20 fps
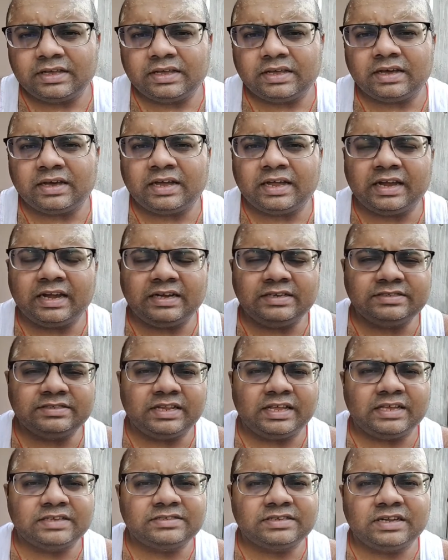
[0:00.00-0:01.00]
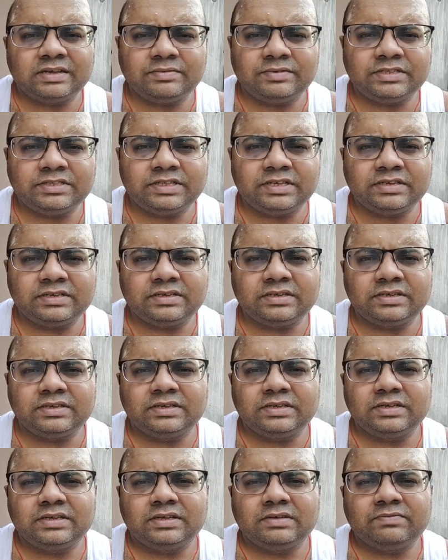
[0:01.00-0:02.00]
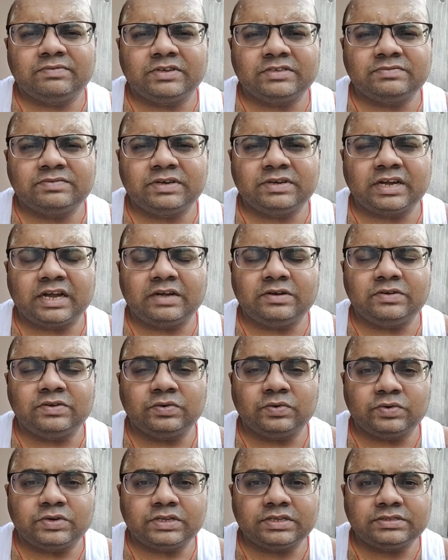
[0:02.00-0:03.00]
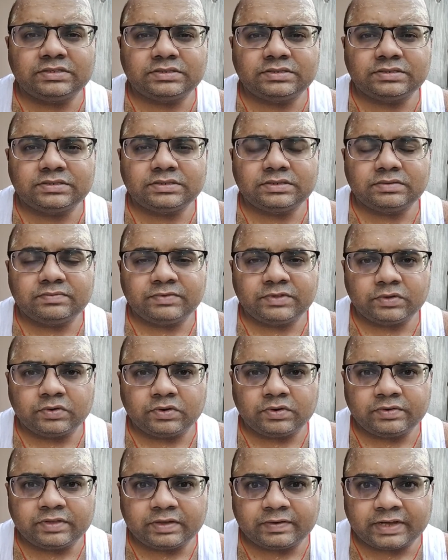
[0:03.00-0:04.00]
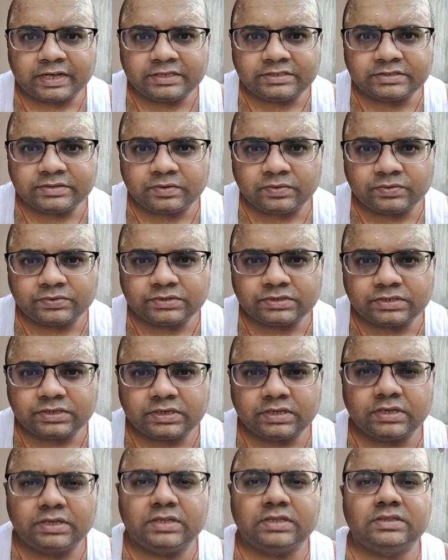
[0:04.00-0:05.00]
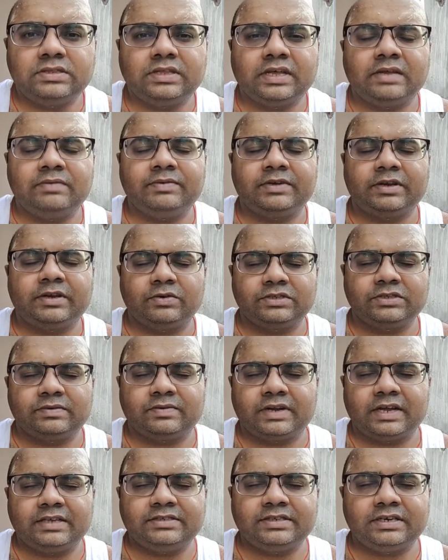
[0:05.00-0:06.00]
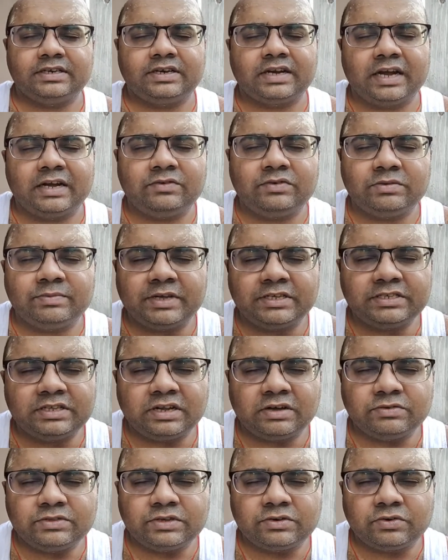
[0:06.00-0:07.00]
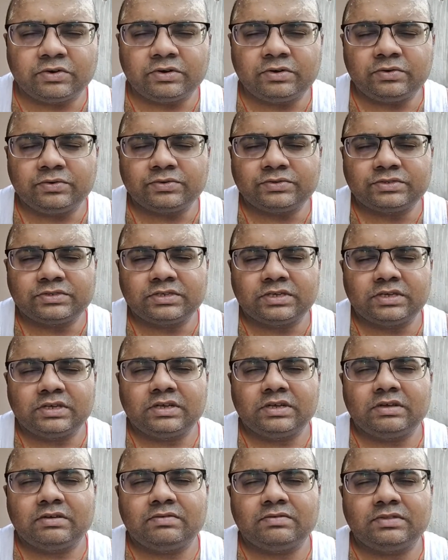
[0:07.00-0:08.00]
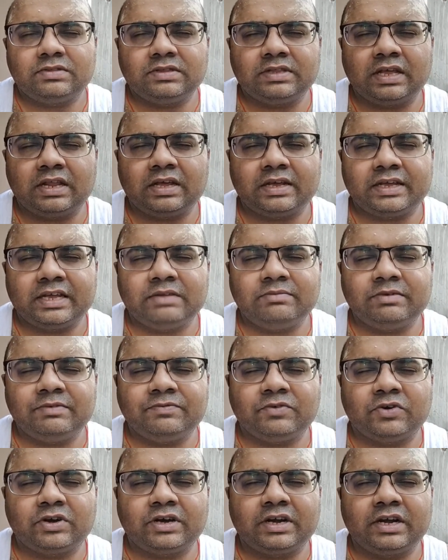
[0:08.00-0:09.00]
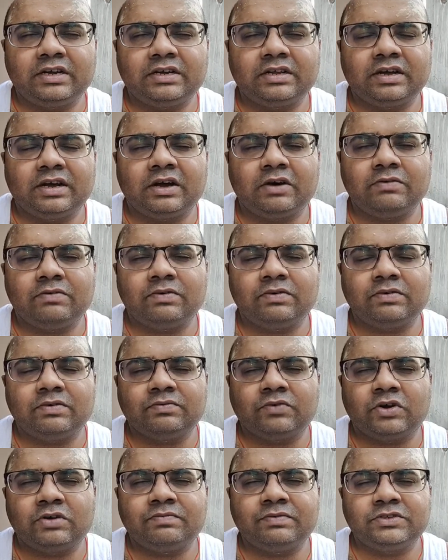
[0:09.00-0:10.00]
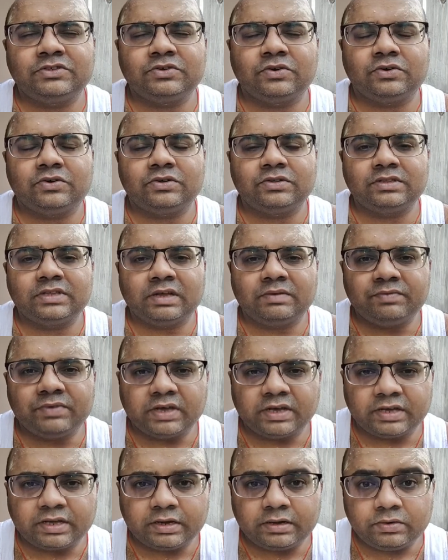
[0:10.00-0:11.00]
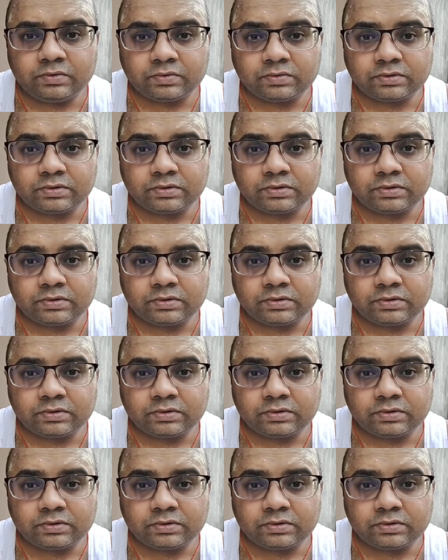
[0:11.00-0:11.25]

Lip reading: hands, legs, and everything. First we try to notice with our eyes closed. Then we close our eyes and try to imagine how the god looks. Then again we forget how what we saw. Then we again look,